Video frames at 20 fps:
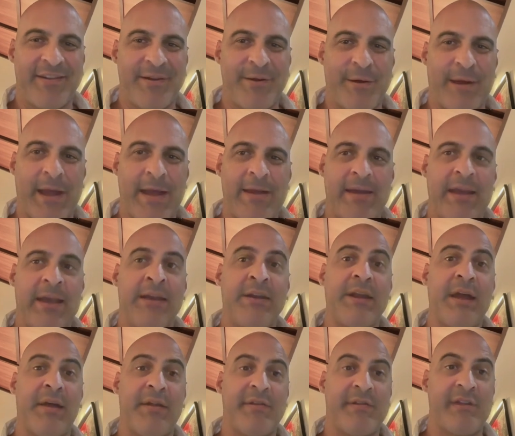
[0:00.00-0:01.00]
Okay, it
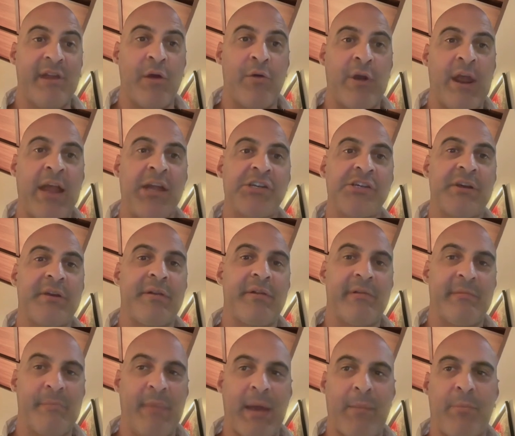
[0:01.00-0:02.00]
does
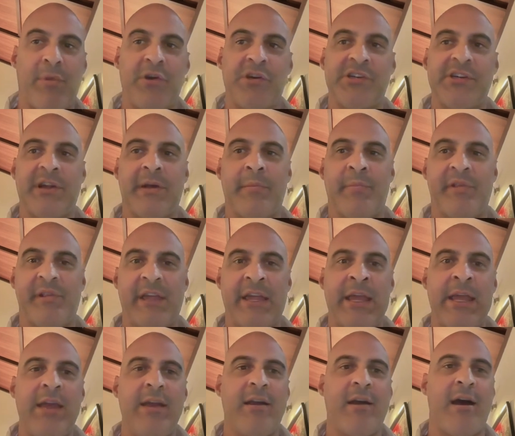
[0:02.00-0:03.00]
donations, memberships,
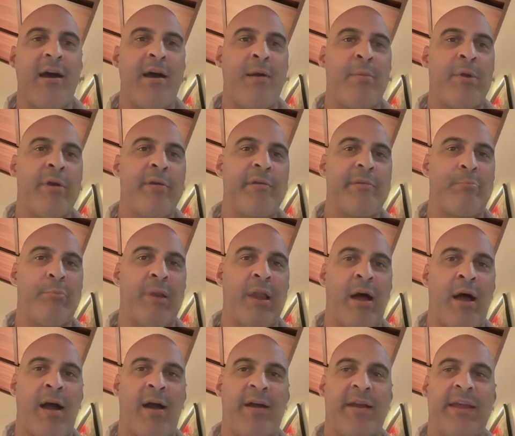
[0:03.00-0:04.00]
e-commerce,
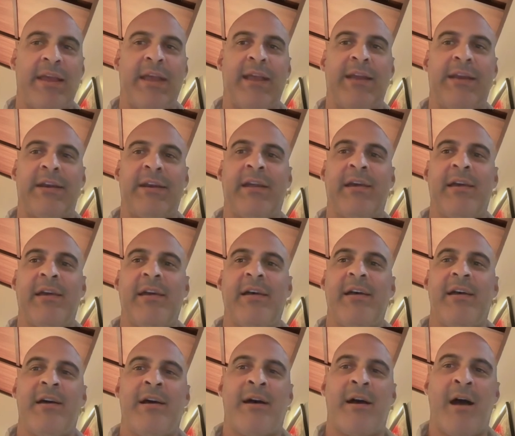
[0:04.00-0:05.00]
blogging,
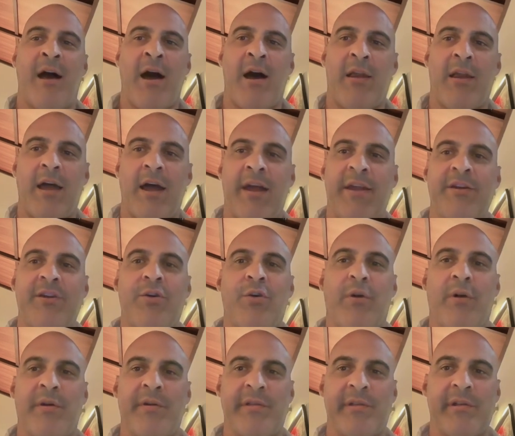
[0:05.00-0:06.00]
online
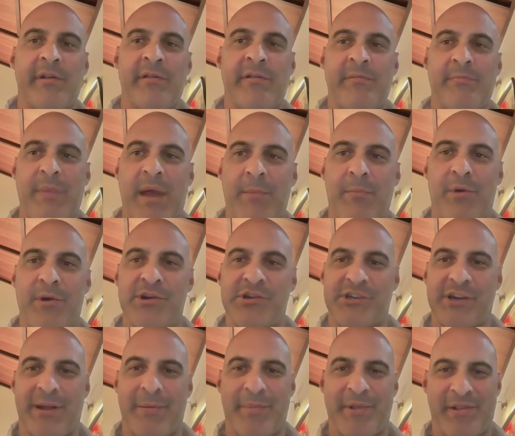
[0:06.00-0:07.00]
courses,
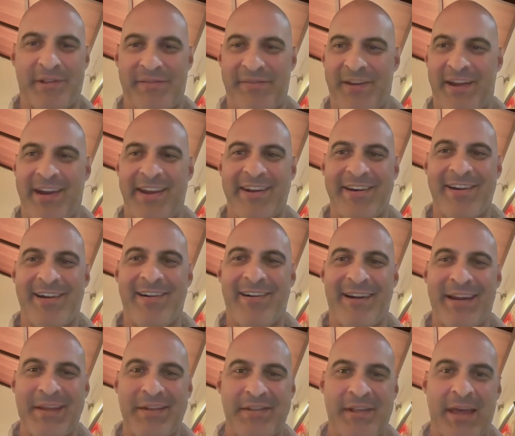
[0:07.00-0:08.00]
memberships, if I didn't
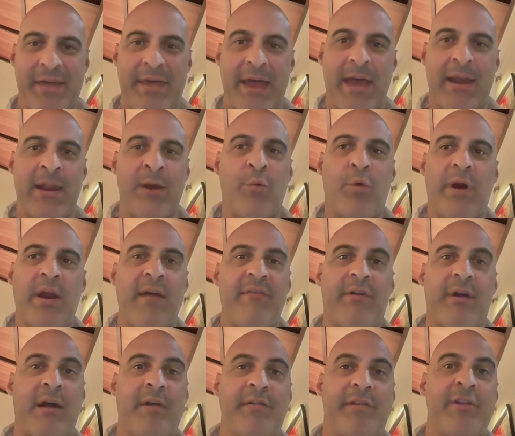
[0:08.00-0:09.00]
already say that, and
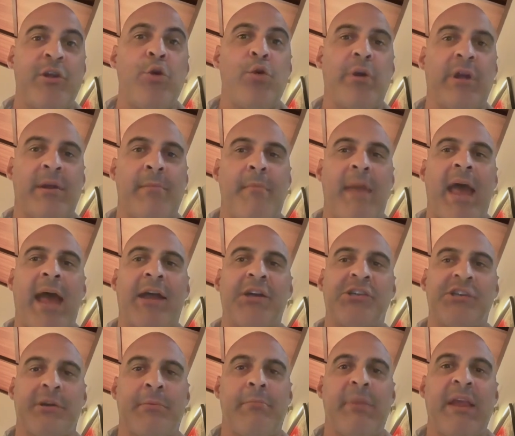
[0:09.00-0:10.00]
whatever else you can
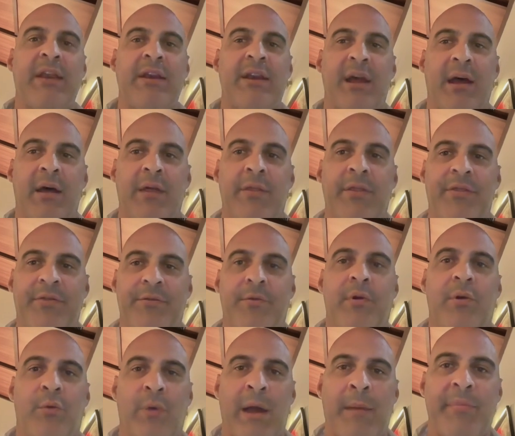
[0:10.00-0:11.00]
imagine being done
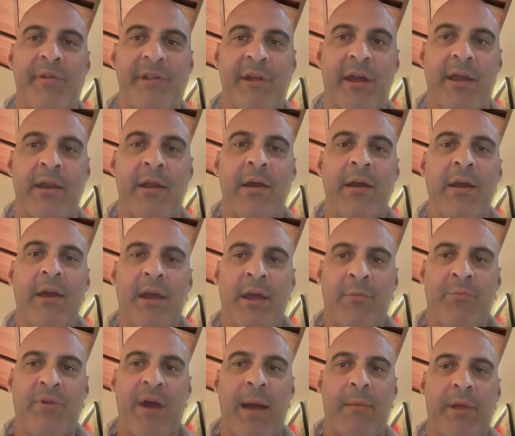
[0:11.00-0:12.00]
through a website,
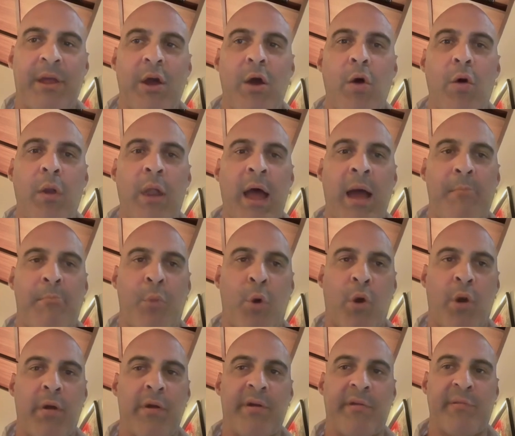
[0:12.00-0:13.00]
and probably a whole lot
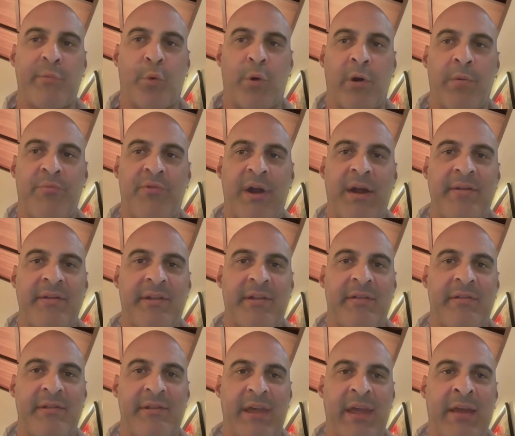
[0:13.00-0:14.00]
more, because WordPress
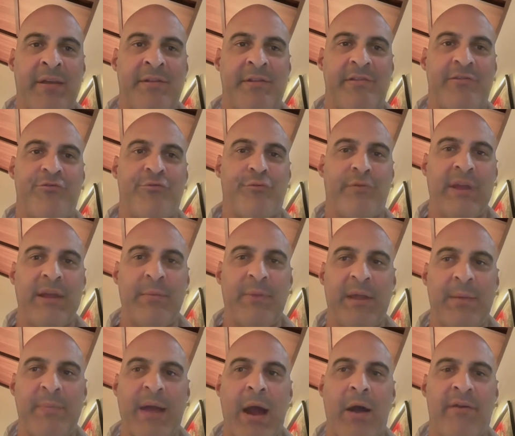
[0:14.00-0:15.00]
is
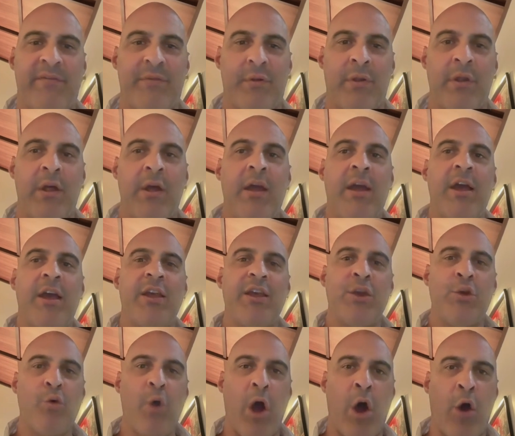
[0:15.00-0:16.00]
extremely powerful.
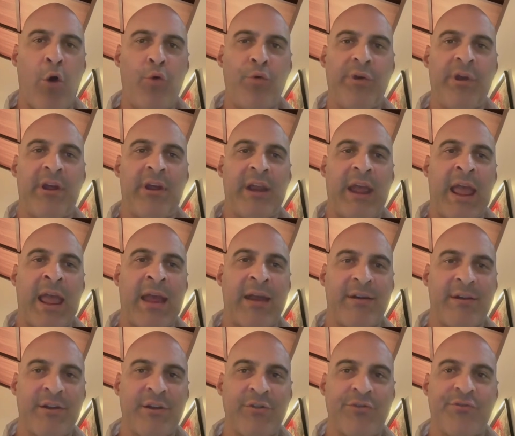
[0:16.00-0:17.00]
You own it
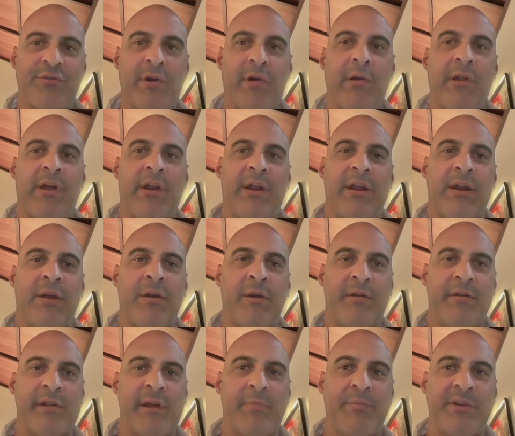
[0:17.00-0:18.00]
and control it. It
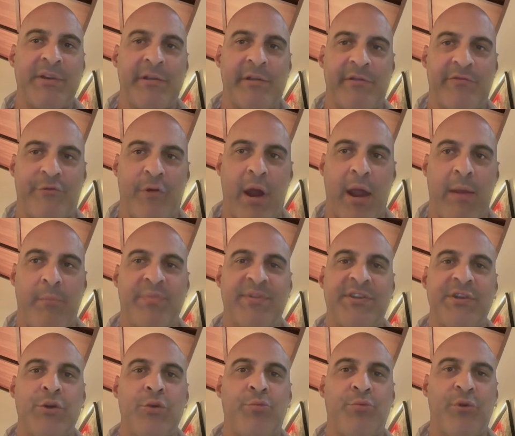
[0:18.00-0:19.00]
hooks up to Stripe,
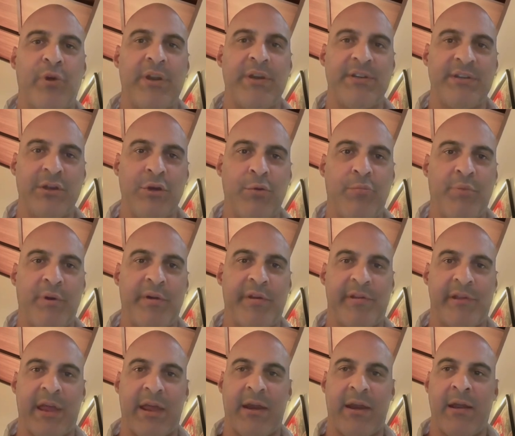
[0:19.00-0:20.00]

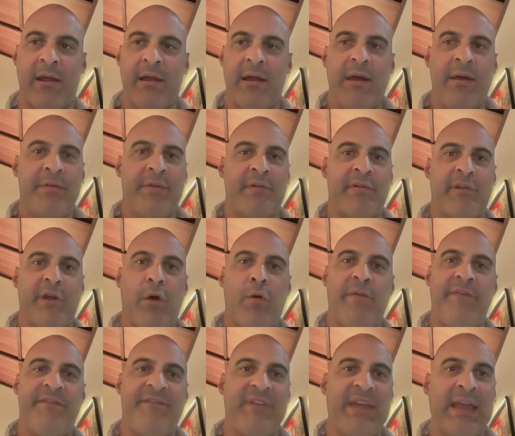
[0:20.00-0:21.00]
2.2%. There's no
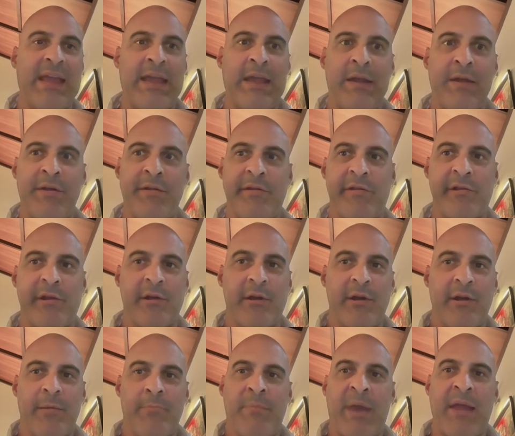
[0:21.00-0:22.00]
fees
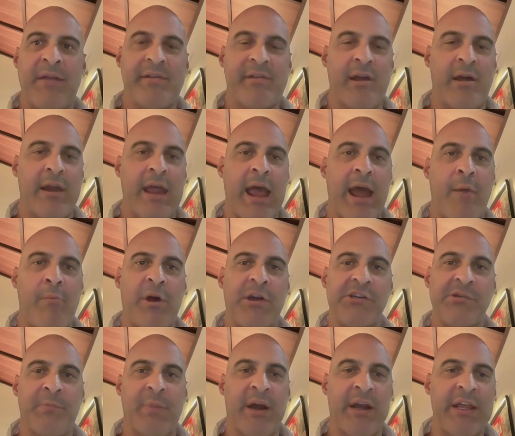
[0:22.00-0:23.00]
based on how
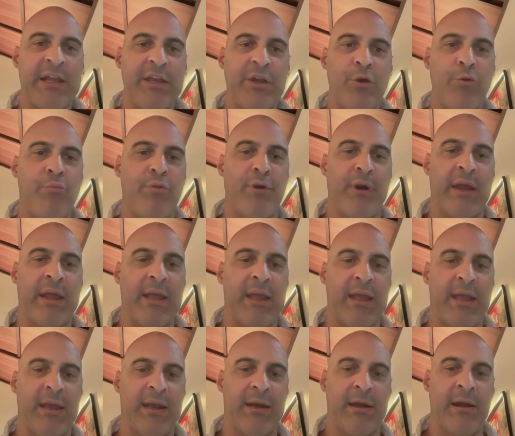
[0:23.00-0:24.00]
much money you bring
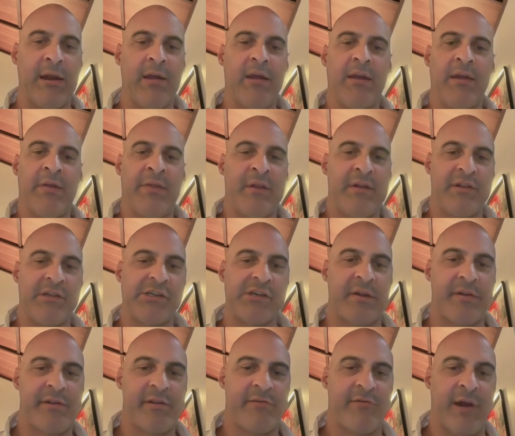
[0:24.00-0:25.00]
in. This
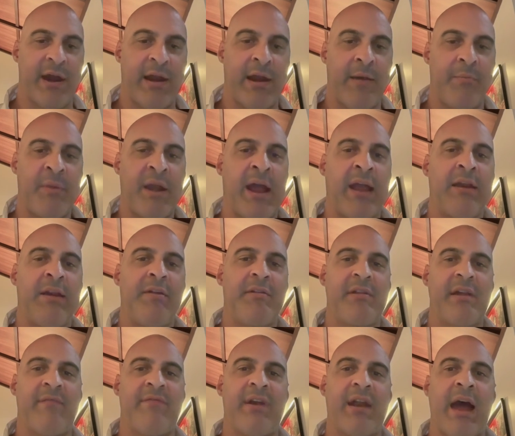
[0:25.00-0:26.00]
just straight up
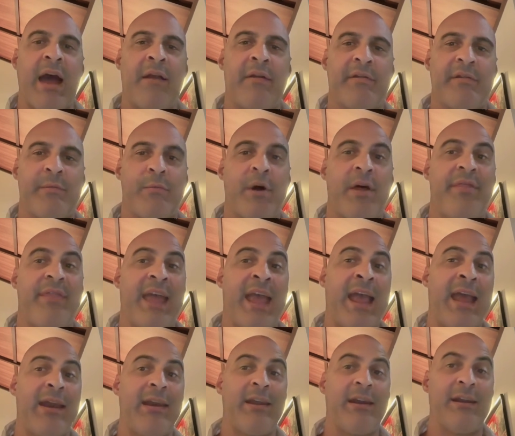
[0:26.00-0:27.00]
$97 a month,
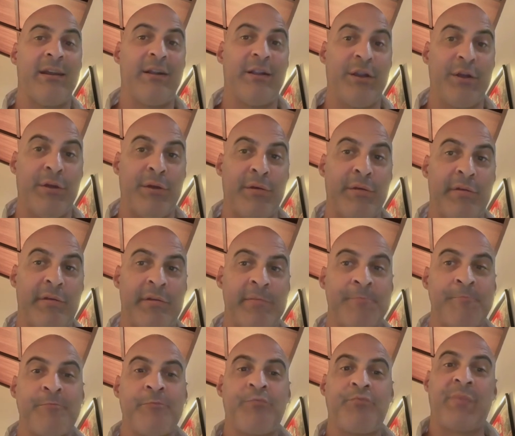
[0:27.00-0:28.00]
and it includes
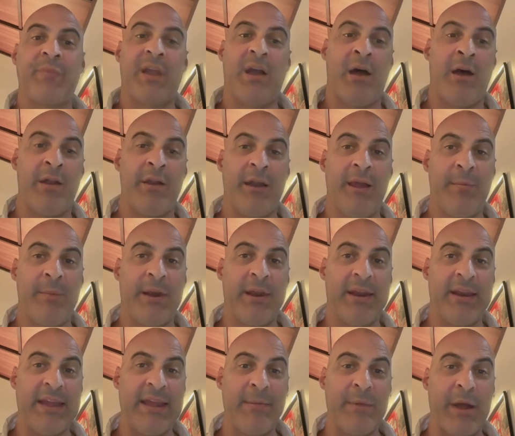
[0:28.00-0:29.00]

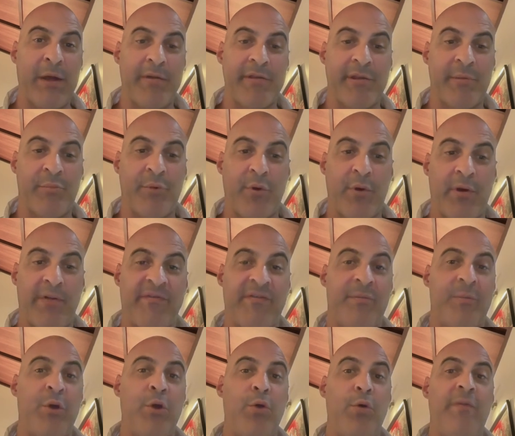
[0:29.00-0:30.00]
unlimited email support
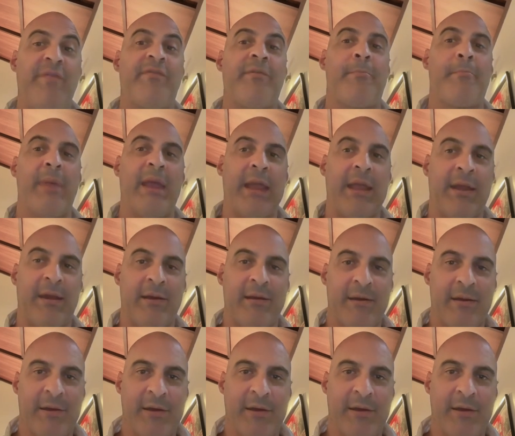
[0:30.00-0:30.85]
from who? From me.